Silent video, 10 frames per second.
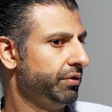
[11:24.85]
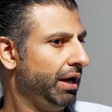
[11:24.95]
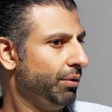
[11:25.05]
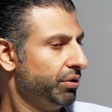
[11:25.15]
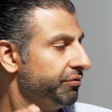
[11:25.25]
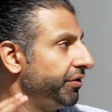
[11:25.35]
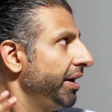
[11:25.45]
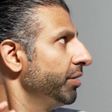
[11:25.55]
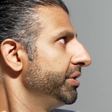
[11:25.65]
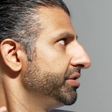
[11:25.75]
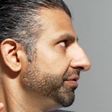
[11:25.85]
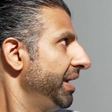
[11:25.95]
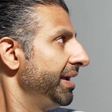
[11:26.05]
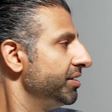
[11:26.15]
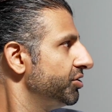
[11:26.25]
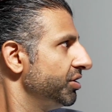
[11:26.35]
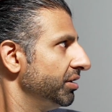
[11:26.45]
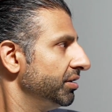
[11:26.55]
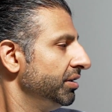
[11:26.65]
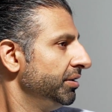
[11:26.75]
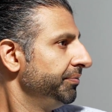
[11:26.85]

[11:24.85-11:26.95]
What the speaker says: our environment of aging